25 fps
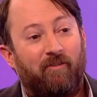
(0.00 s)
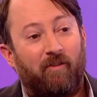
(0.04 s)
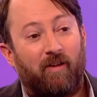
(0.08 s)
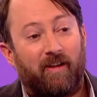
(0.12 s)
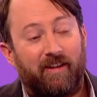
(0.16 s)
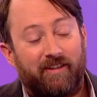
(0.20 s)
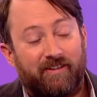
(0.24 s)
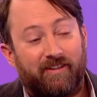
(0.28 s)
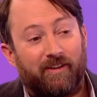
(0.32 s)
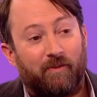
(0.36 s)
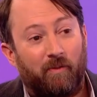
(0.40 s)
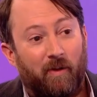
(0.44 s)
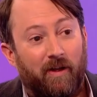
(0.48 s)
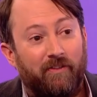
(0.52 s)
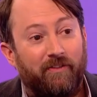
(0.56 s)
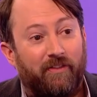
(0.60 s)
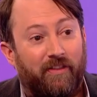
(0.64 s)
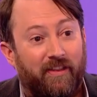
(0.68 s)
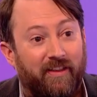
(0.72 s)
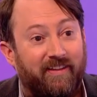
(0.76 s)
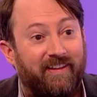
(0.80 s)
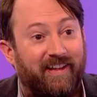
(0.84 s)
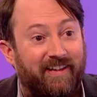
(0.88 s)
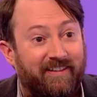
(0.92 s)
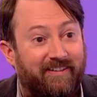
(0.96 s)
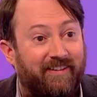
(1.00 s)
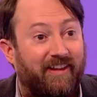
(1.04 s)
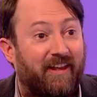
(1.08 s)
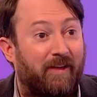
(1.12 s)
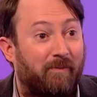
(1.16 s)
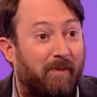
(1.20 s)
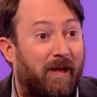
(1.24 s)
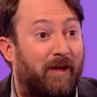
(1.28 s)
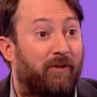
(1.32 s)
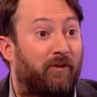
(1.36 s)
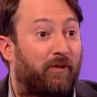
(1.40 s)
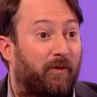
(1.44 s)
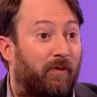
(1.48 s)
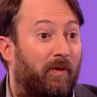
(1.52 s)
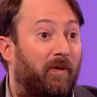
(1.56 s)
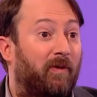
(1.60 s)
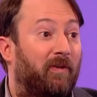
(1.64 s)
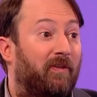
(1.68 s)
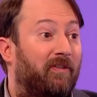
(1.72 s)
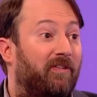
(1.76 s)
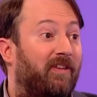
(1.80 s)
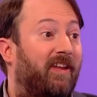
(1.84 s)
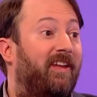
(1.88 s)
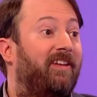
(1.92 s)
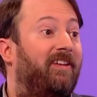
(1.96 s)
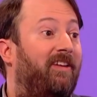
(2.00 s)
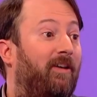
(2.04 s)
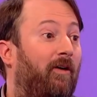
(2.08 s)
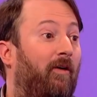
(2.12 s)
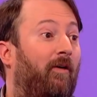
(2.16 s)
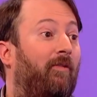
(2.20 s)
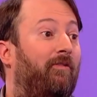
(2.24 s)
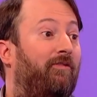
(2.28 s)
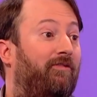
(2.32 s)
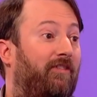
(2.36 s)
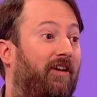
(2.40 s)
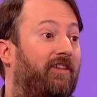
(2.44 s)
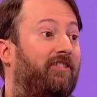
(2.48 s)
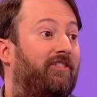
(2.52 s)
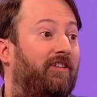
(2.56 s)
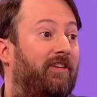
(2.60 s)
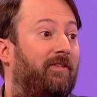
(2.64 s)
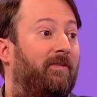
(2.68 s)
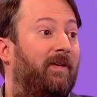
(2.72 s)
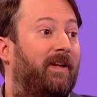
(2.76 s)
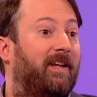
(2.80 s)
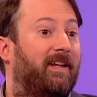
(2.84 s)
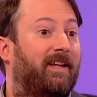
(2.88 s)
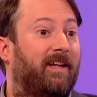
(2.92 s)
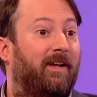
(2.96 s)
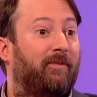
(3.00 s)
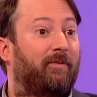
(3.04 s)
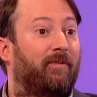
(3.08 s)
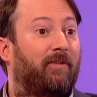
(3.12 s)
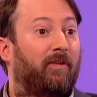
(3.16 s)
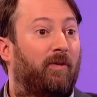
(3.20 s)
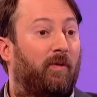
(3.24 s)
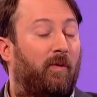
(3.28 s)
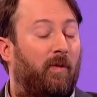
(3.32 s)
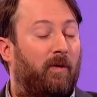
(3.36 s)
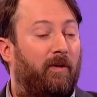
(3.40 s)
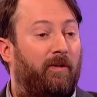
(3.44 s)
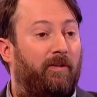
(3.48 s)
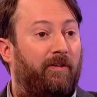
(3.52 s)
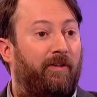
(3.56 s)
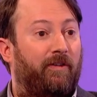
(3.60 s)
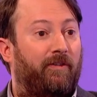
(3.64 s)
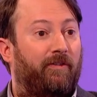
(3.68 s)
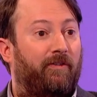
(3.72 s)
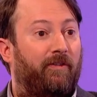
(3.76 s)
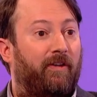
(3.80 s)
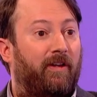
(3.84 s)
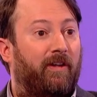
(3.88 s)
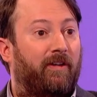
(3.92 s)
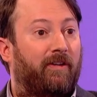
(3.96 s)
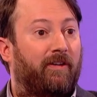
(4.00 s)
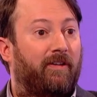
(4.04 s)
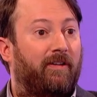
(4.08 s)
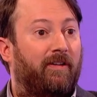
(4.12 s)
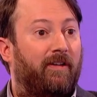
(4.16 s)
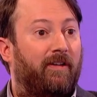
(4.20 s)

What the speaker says: it's the one thing they say about squirrels, they're not fussy when it comes to quality streak.